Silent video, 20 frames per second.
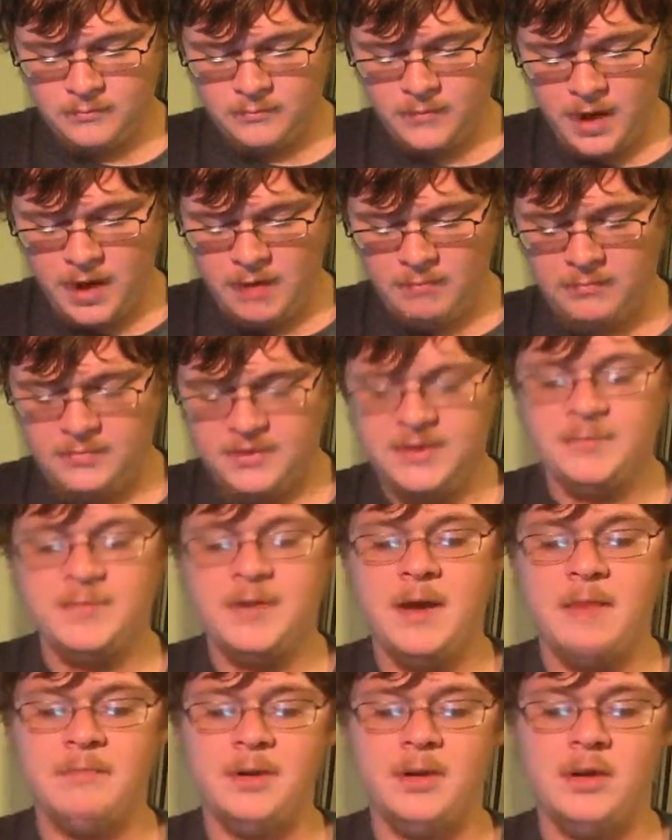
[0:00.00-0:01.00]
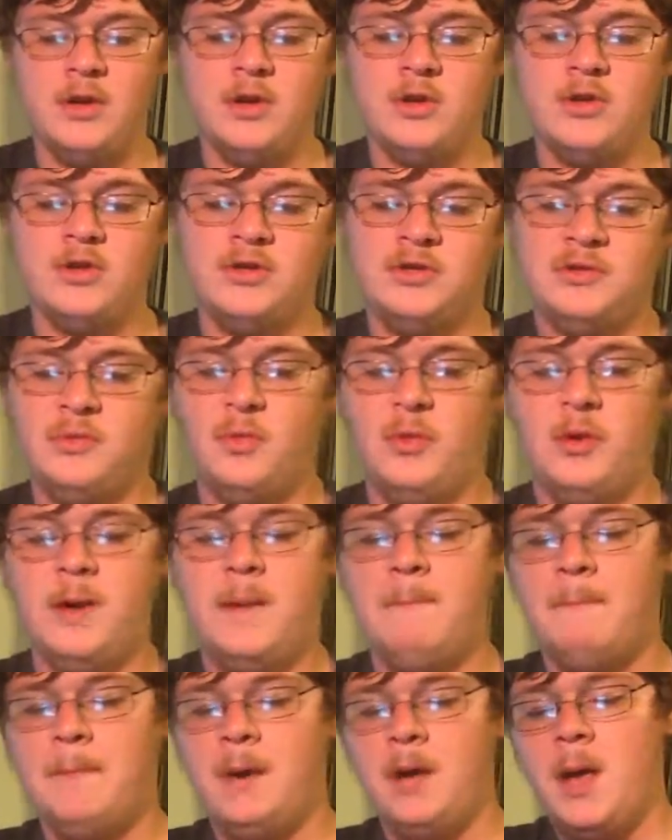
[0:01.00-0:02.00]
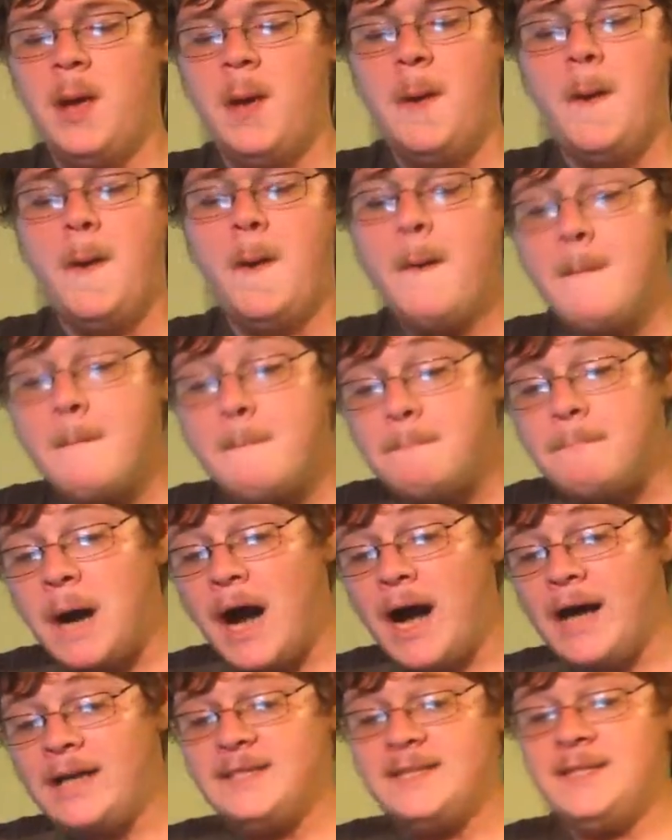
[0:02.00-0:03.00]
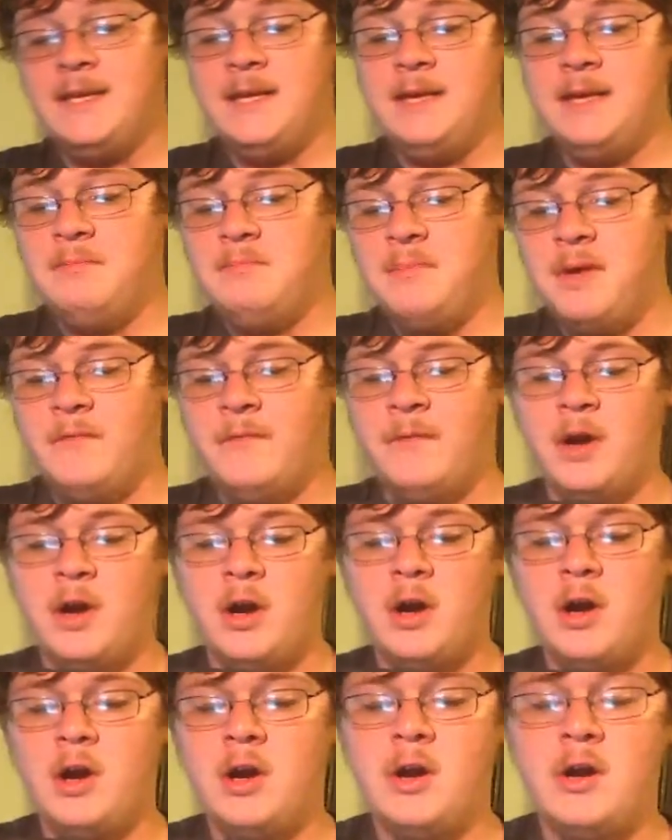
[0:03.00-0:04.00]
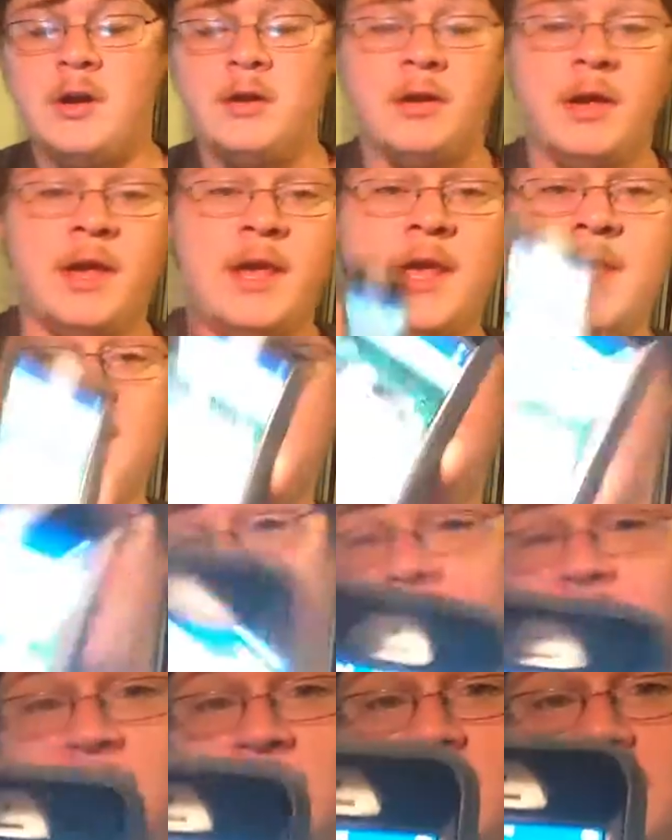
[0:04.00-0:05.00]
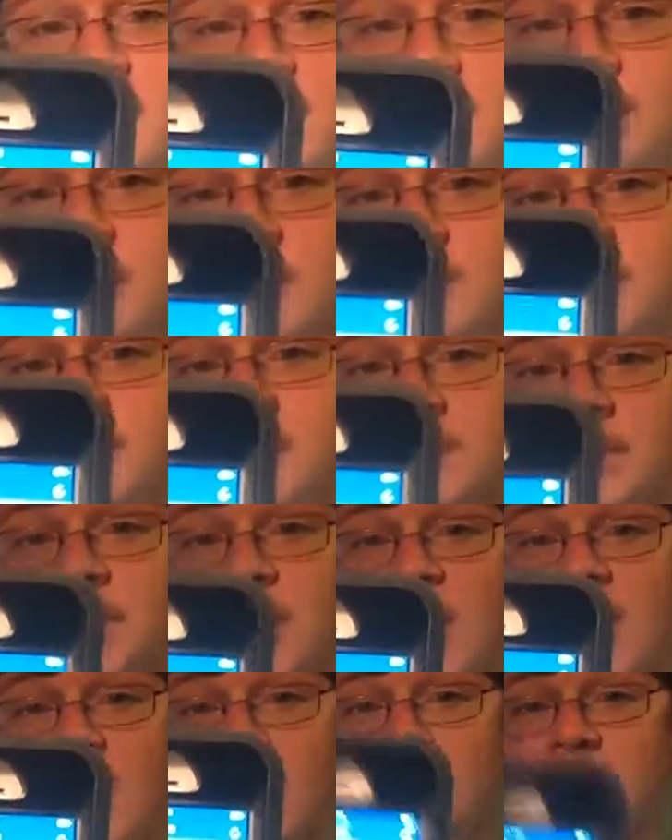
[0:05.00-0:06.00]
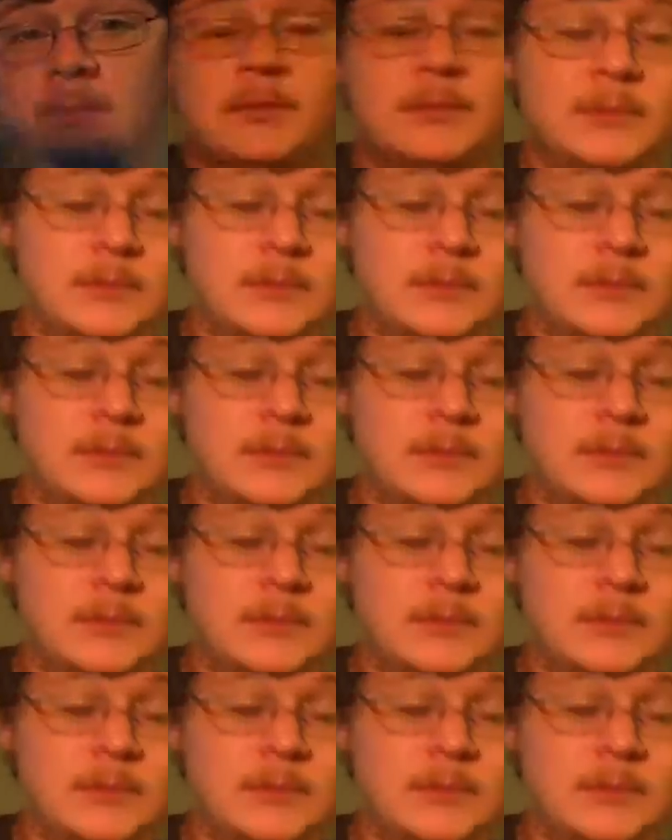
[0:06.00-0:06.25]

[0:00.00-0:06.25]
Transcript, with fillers: yep, September's one up box theme for is pixels. So